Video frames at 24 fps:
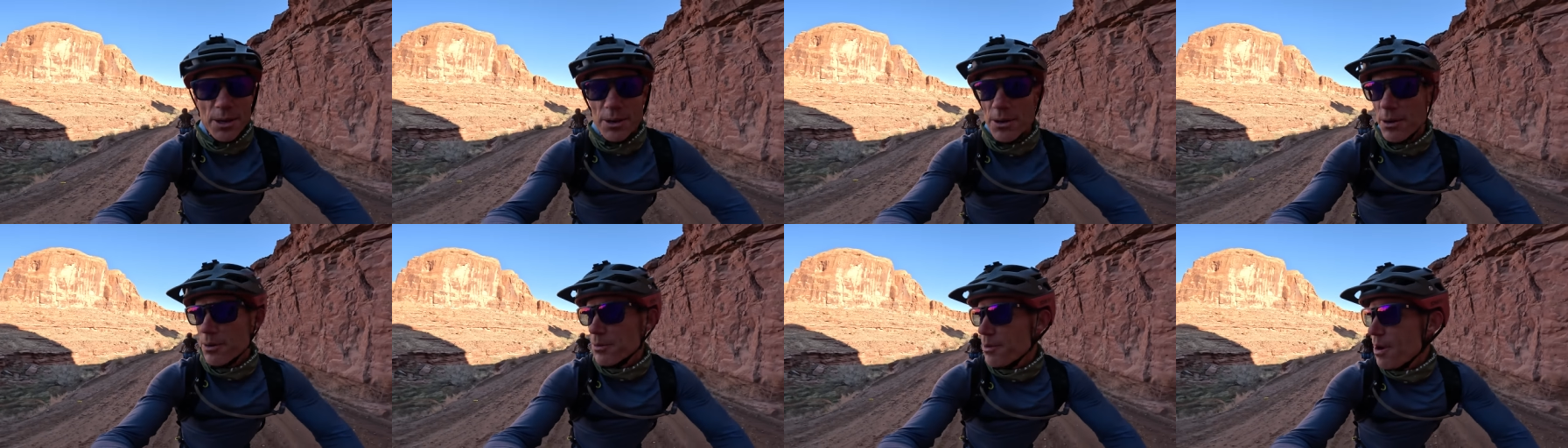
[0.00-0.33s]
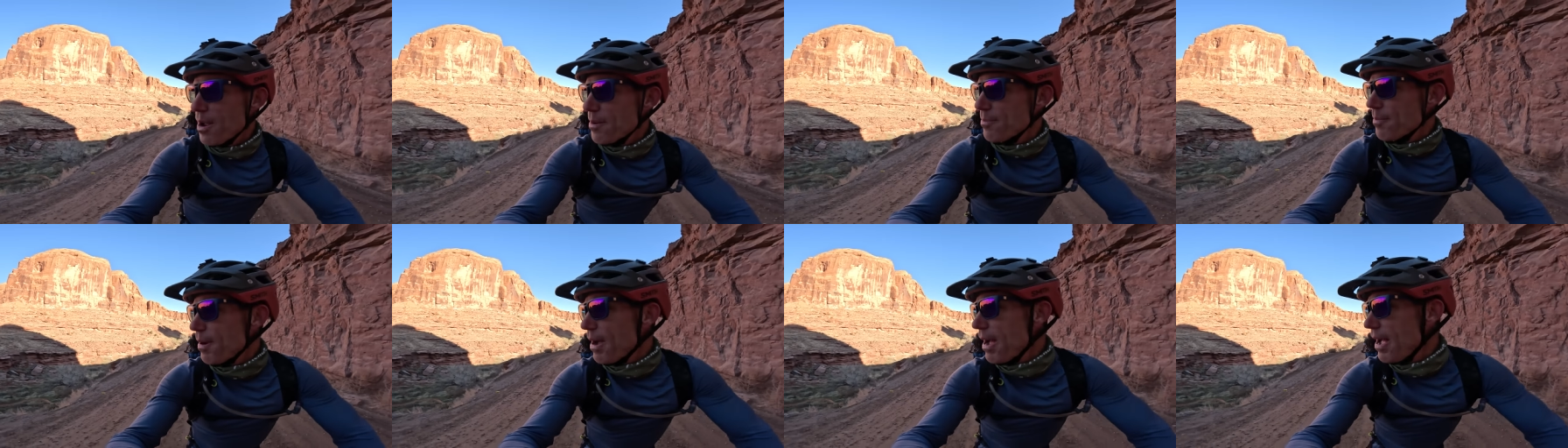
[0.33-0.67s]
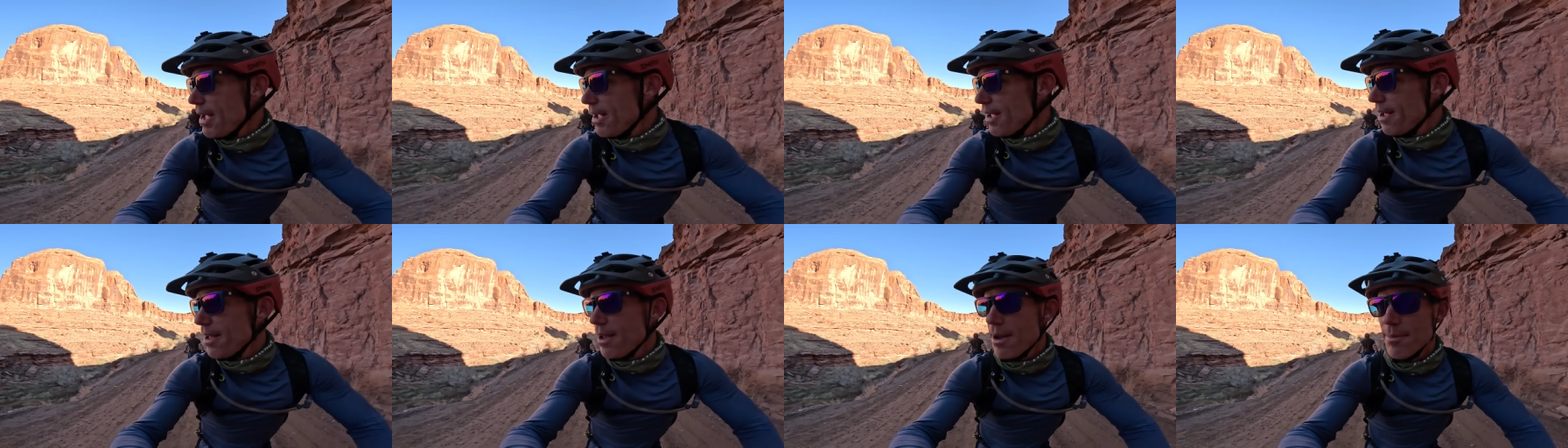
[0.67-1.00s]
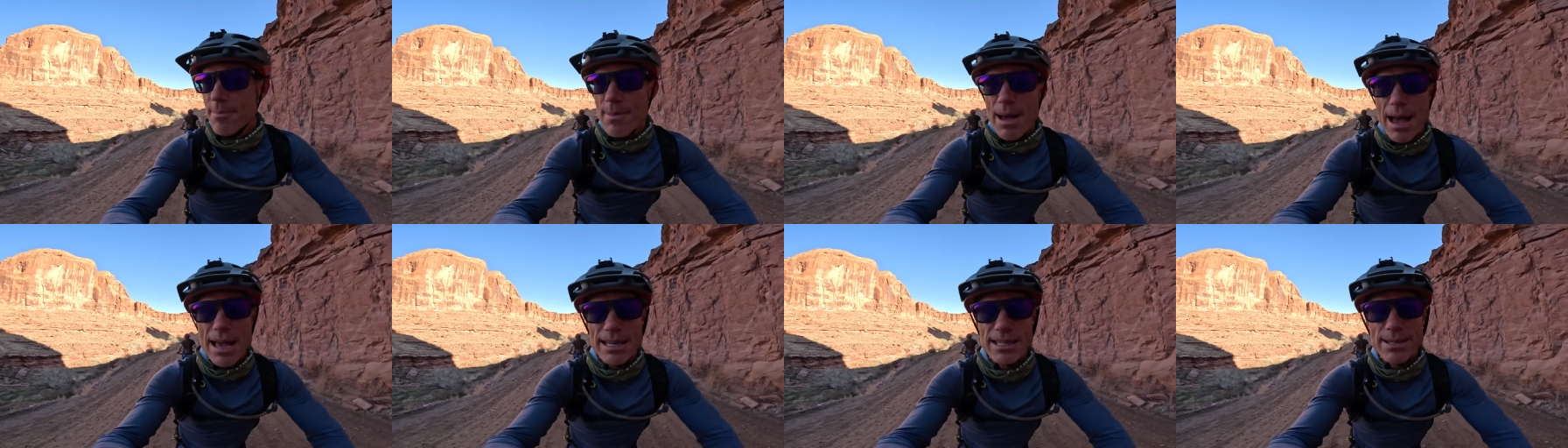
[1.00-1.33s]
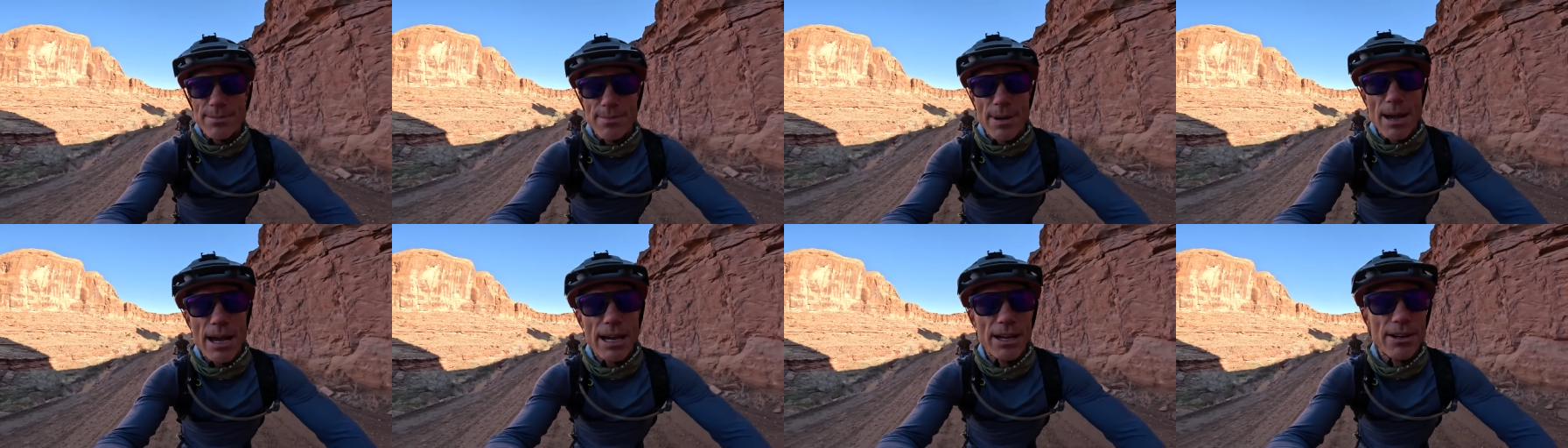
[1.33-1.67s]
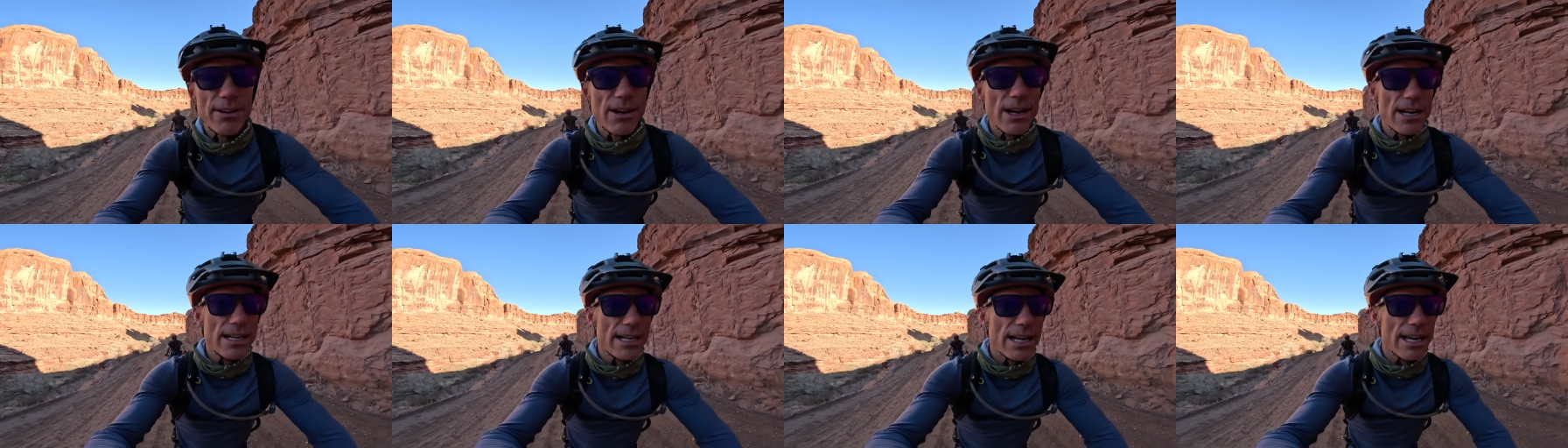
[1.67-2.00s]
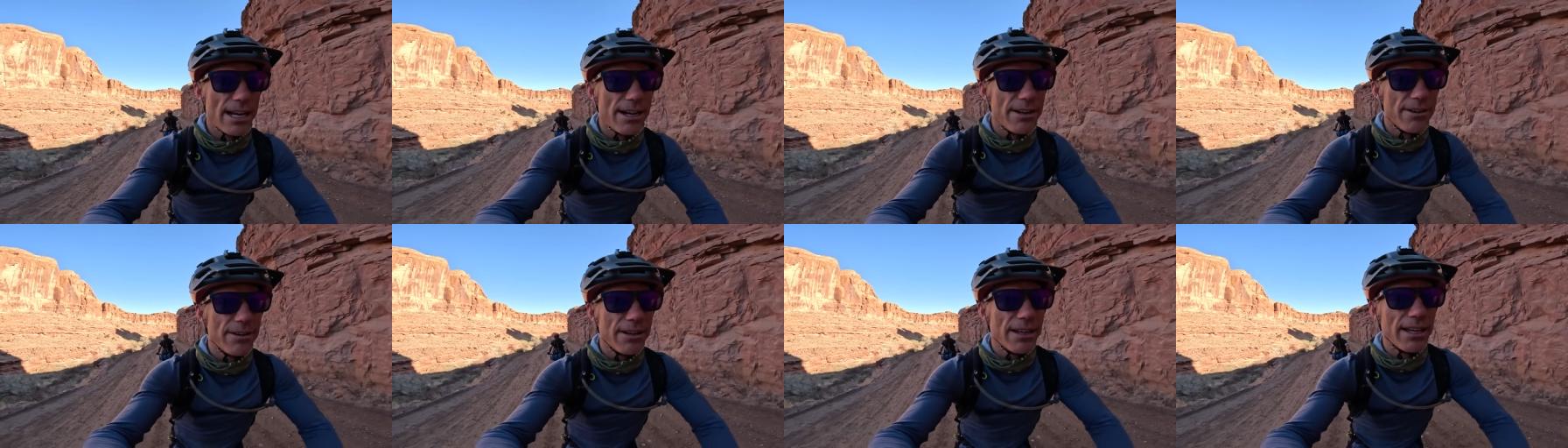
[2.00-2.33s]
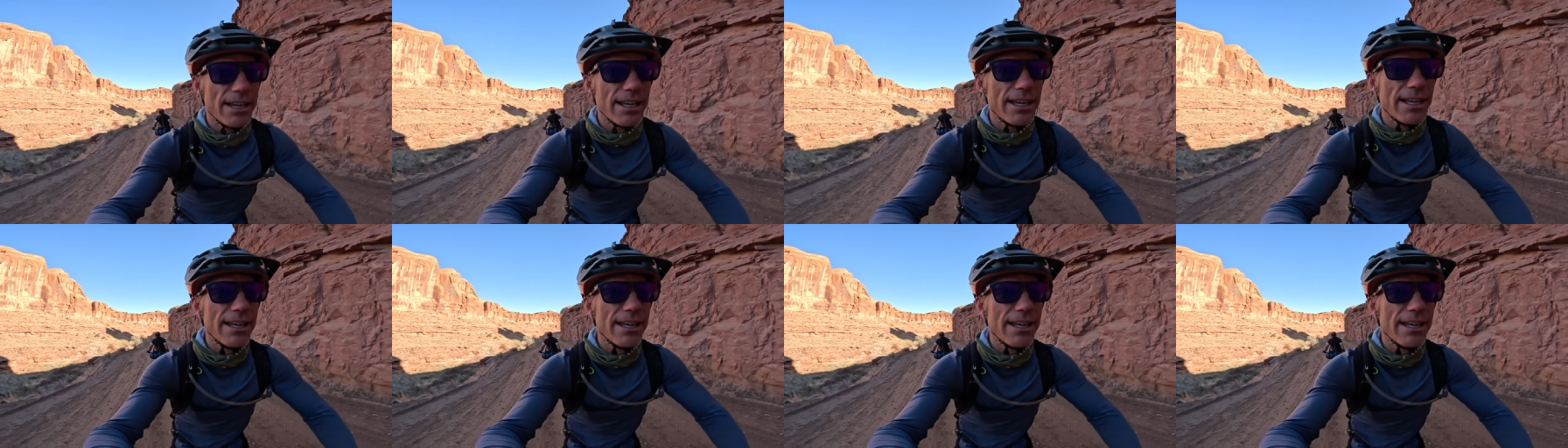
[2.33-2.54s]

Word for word: going right by Amasa Back right now.